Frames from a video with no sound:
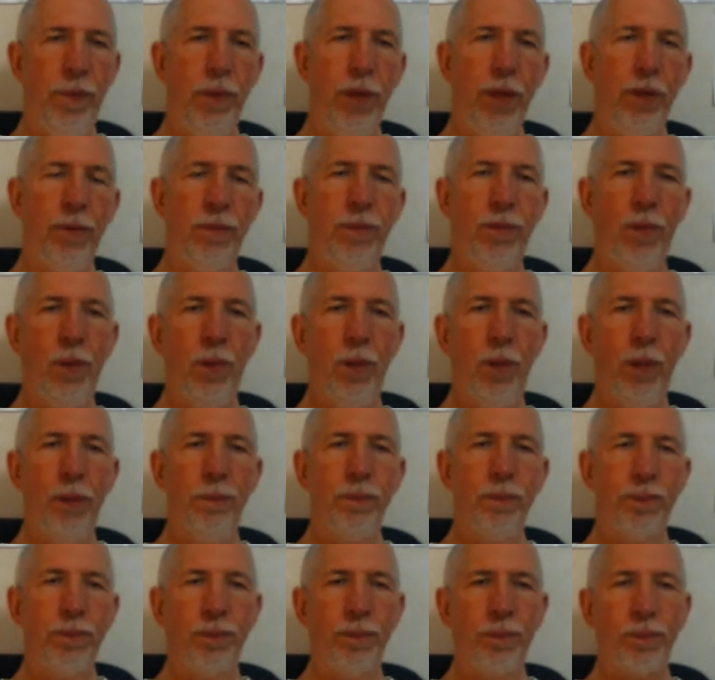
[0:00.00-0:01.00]
Therefore,
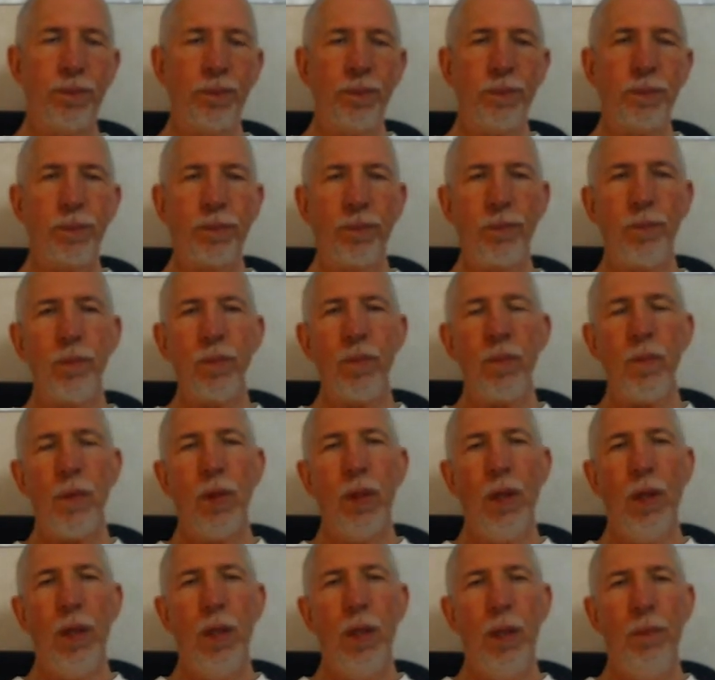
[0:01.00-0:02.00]

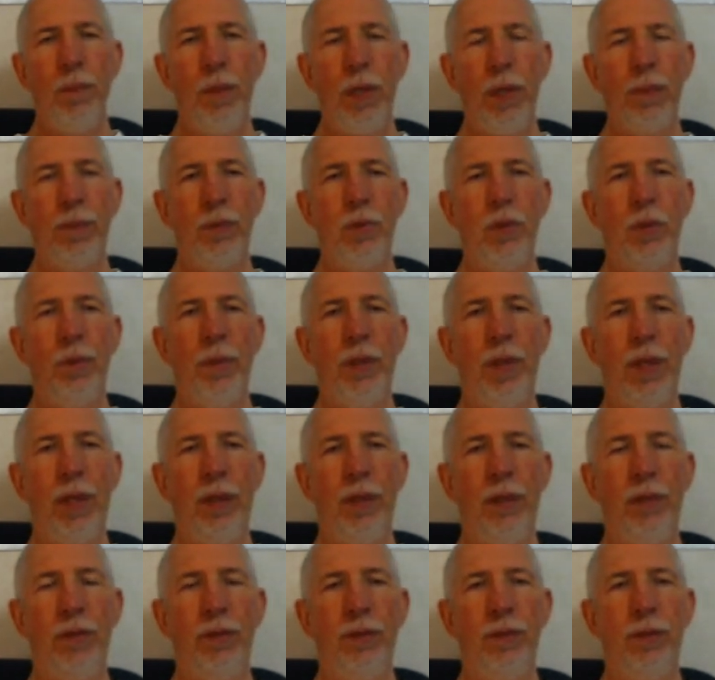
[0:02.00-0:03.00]
people who
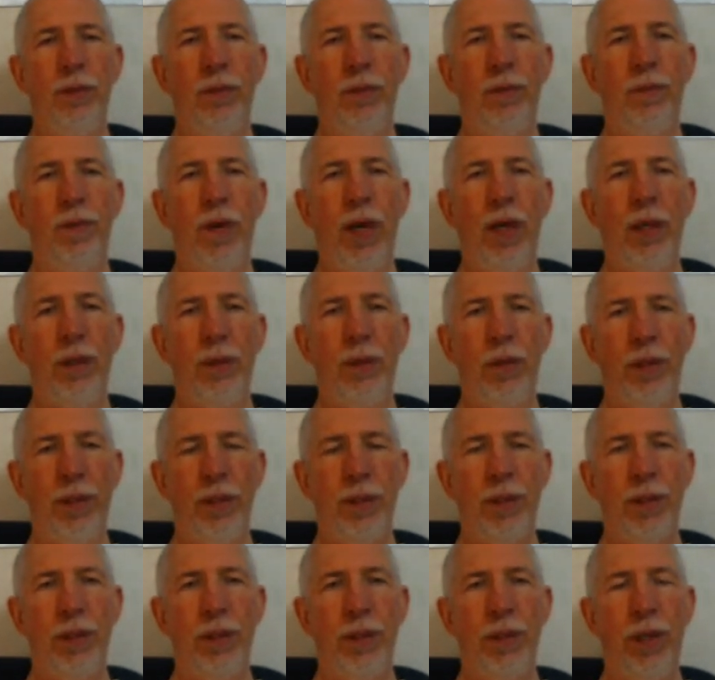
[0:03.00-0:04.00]
begin to follow
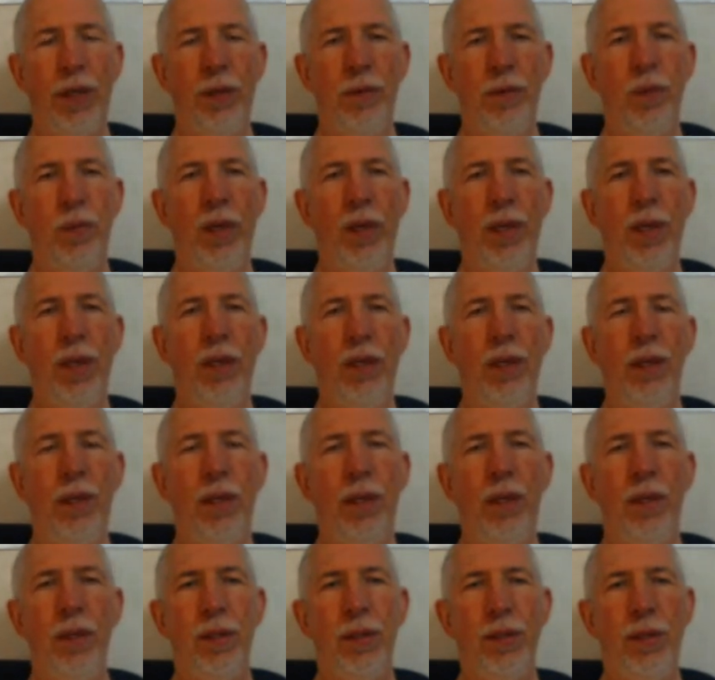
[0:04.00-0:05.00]
us, if we
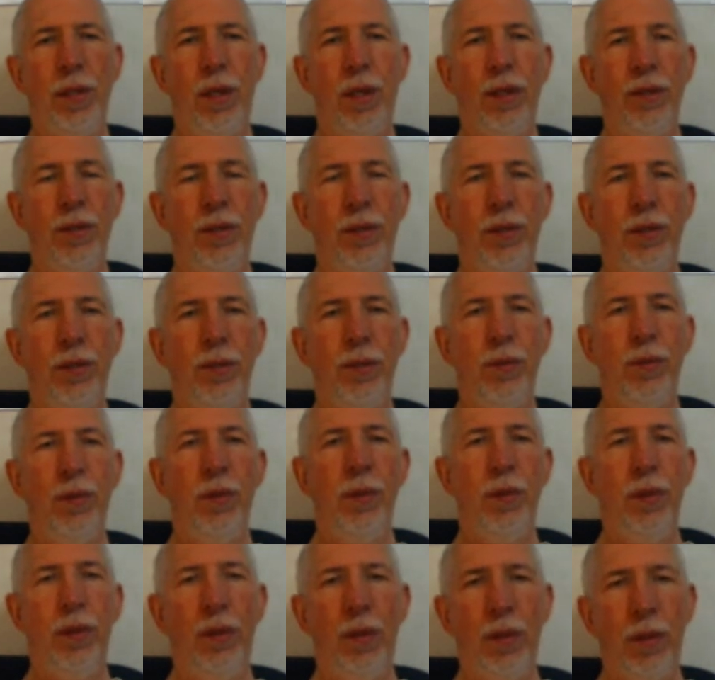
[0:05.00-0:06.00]
start to
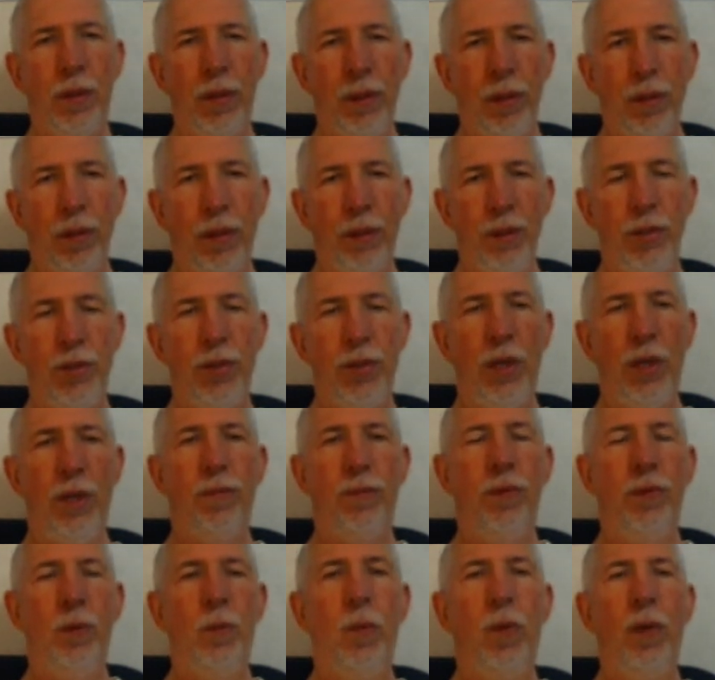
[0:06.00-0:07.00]

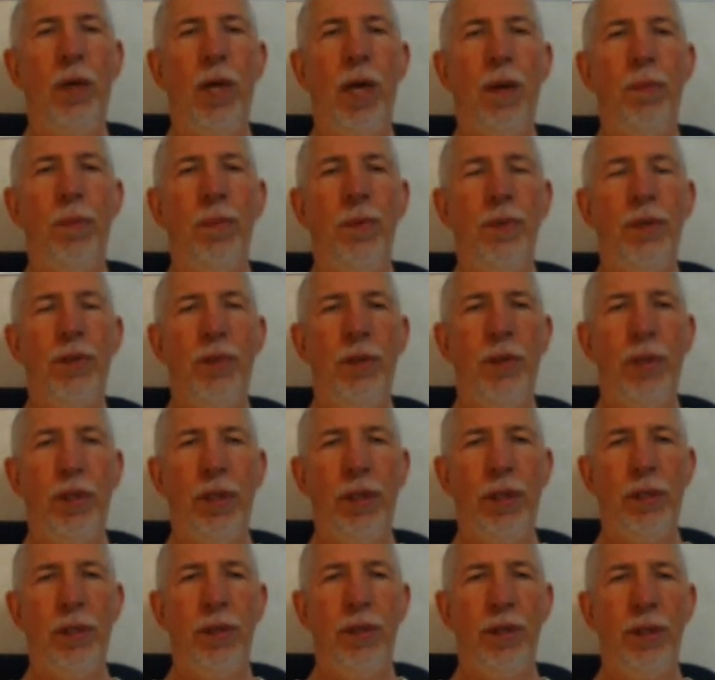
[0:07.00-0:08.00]
jump from one
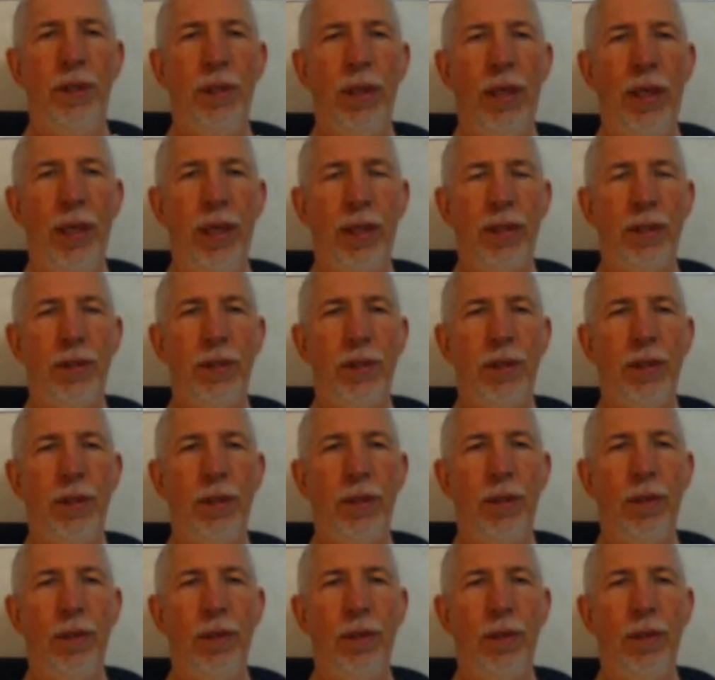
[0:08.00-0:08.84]
opportunity to the next,